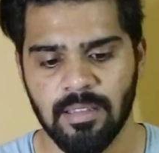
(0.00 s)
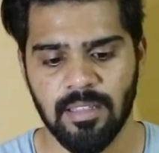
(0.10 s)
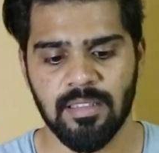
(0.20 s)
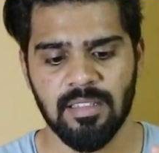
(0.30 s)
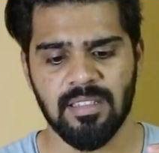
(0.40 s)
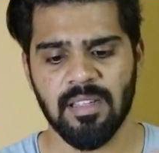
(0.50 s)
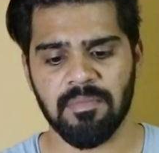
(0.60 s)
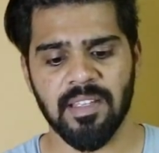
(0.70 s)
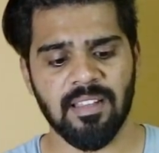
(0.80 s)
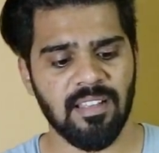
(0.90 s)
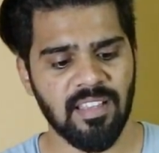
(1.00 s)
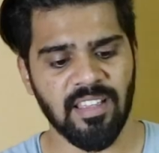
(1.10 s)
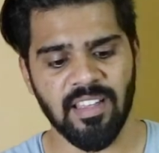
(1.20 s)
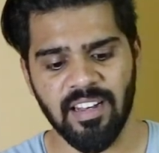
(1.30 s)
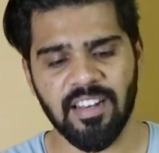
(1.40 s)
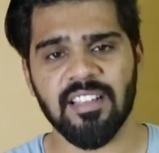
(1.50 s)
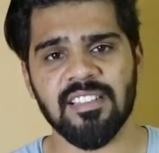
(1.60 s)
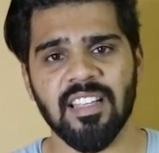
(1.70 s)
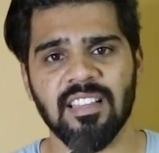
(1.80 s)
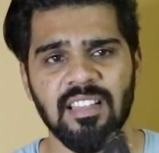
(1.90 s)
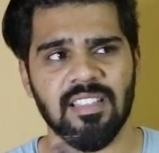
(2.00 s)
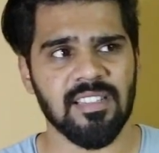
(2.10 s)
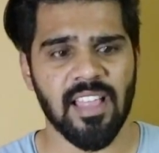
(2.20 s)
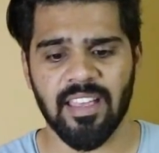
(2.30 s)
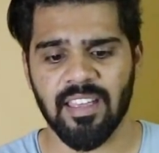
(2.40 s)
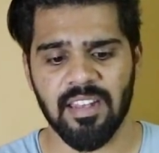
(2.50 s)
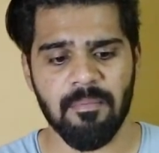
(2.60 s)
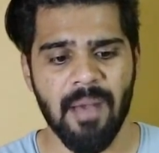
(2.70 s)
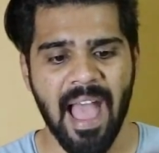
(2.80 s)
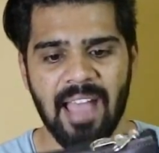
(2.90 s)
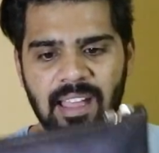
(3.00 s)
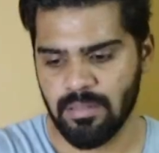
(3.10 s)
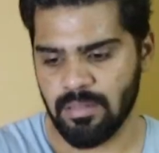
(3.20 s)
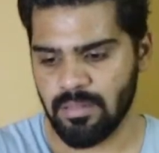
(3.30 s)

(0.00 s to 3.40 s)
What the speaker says: This is something interesting. This is like in a bag.